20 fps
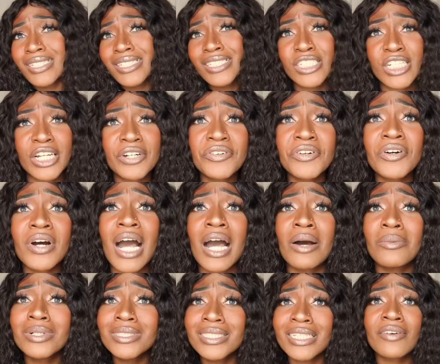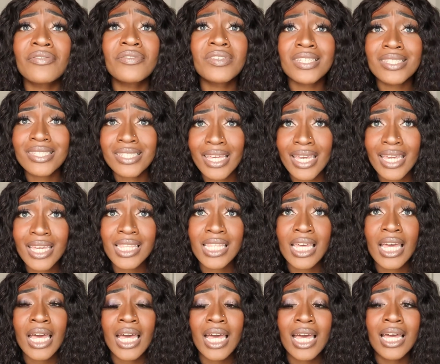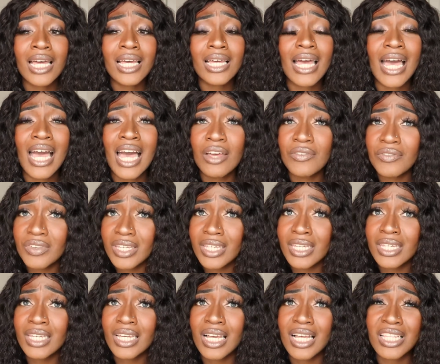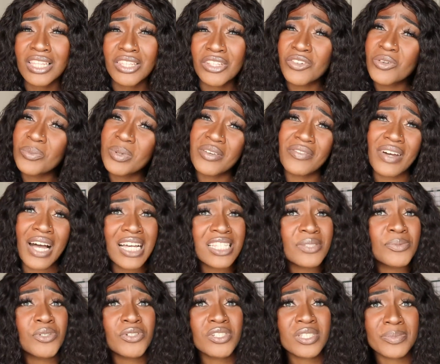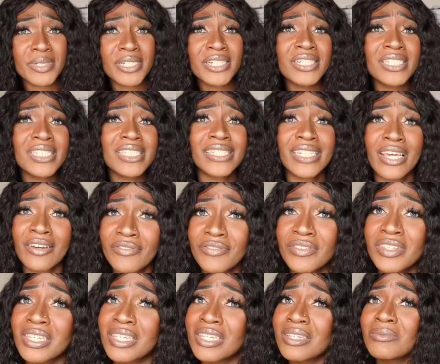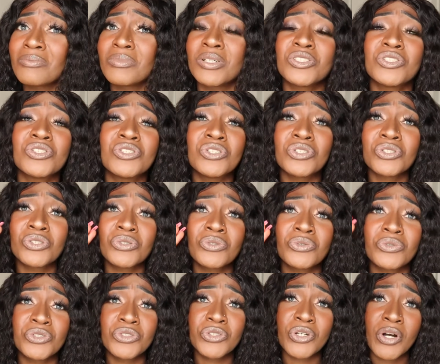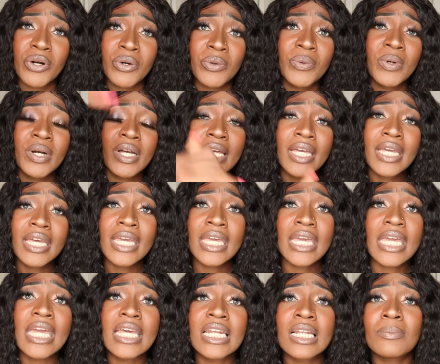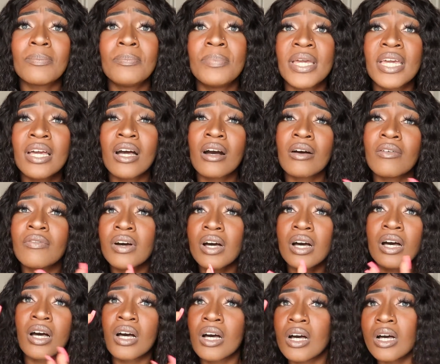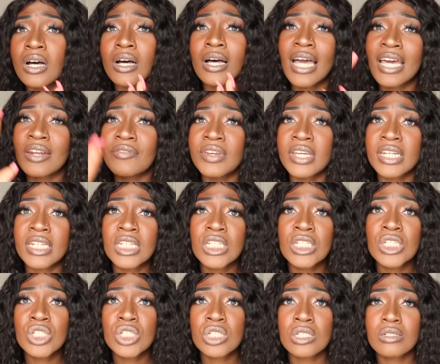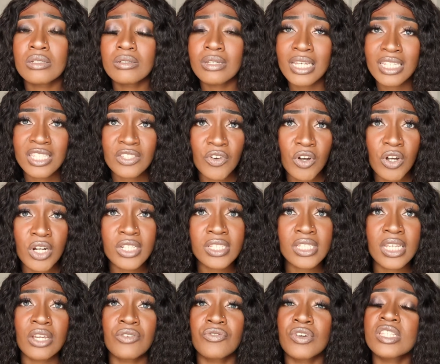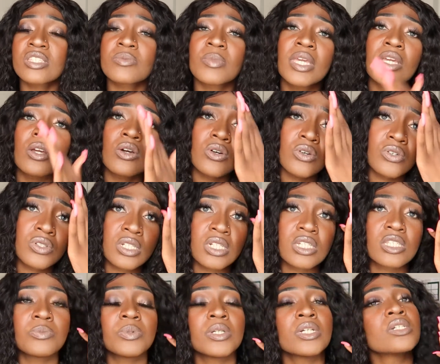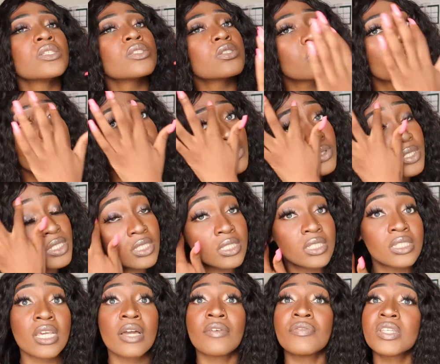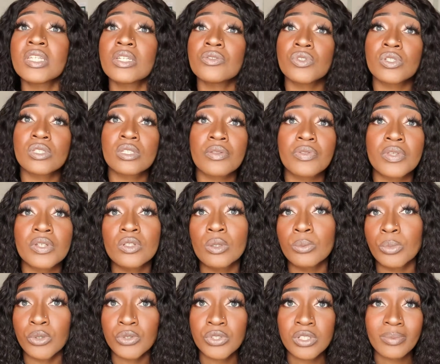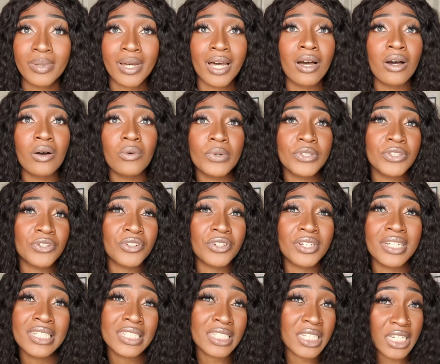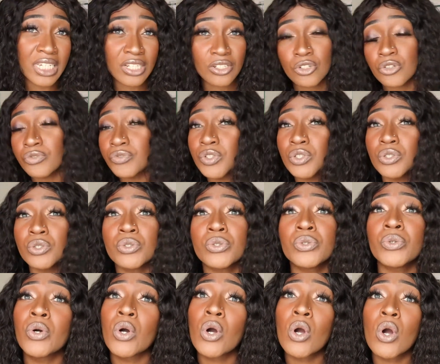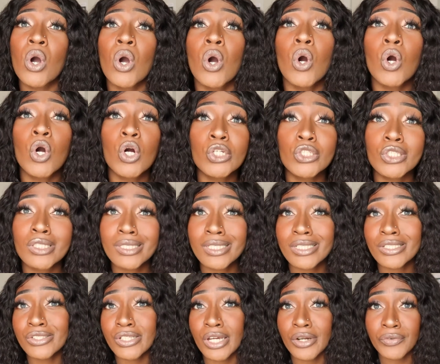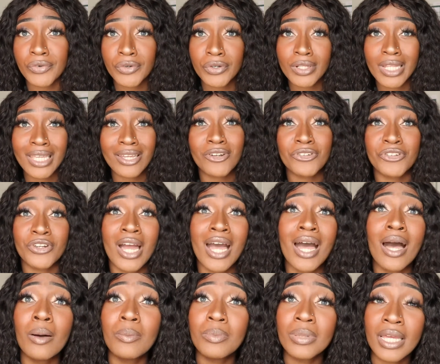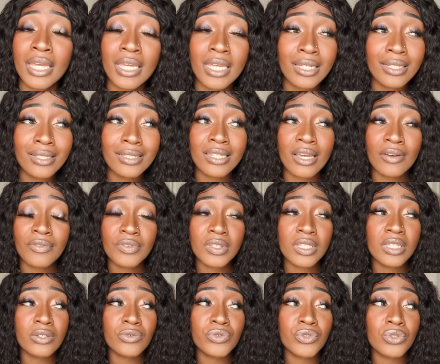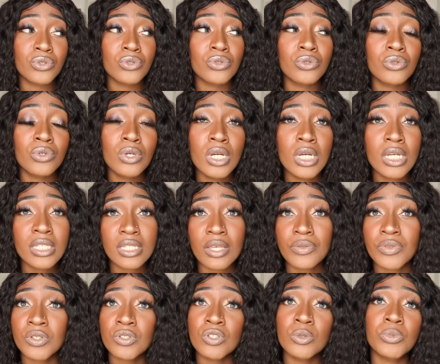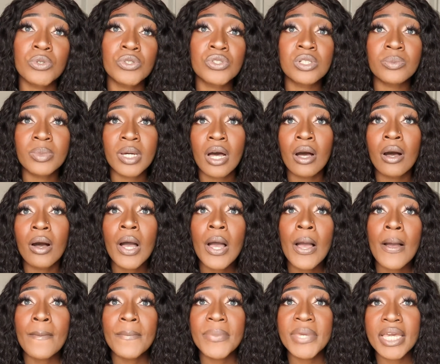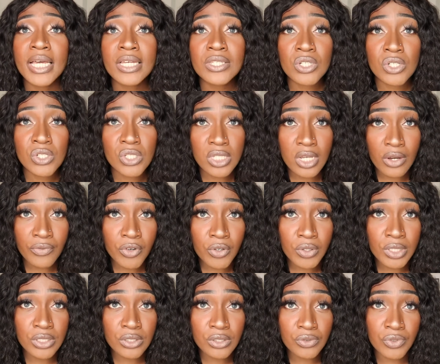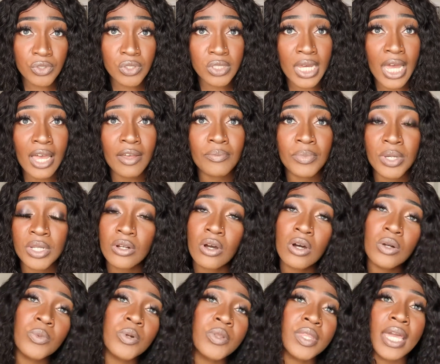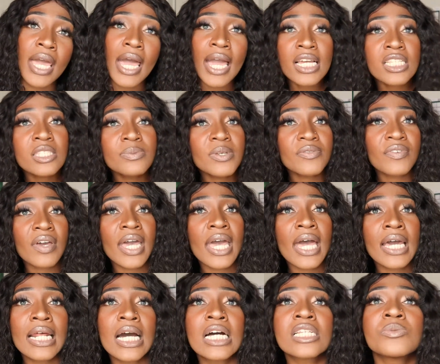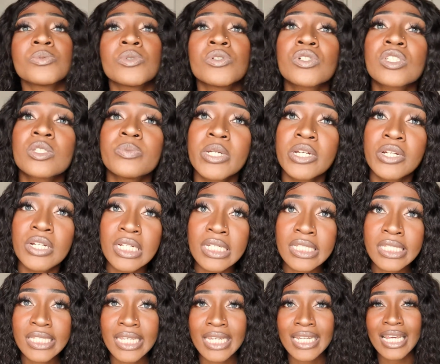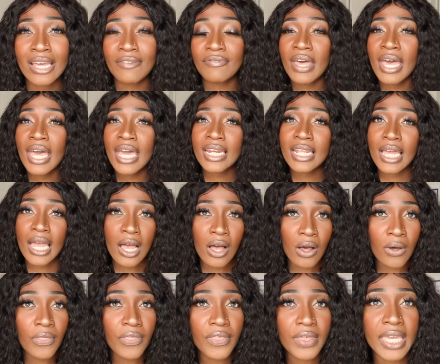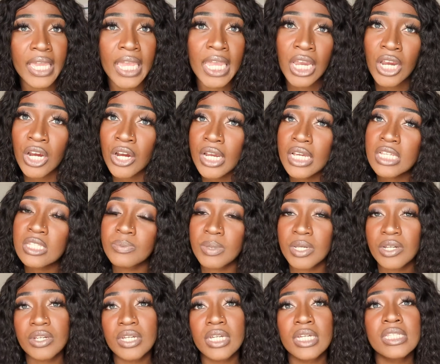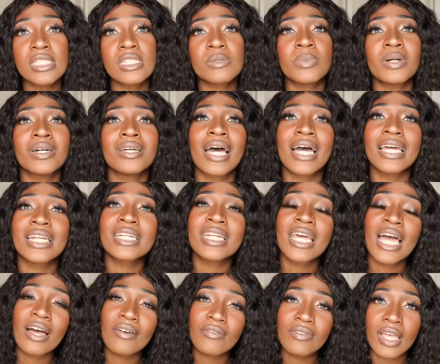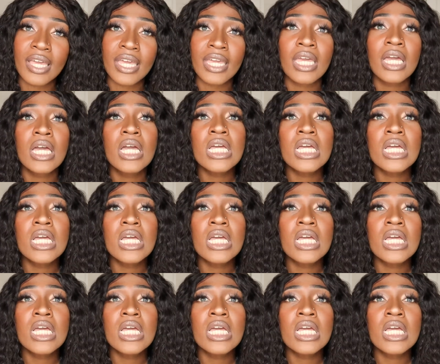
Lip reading: in general, I would definitely say that having a little bit of hospital experience definitely puts you, in a bit of a advantage as far as like resume goes and experience goes. It definitely gives you something to boast about when you're in the interview, or just in general, like on your app. Like, it definitely gives you something to boast about, because there's several interviews that I've been on where they asked me if I had hospital experience, and I've had healthcare experience, but I didn't have like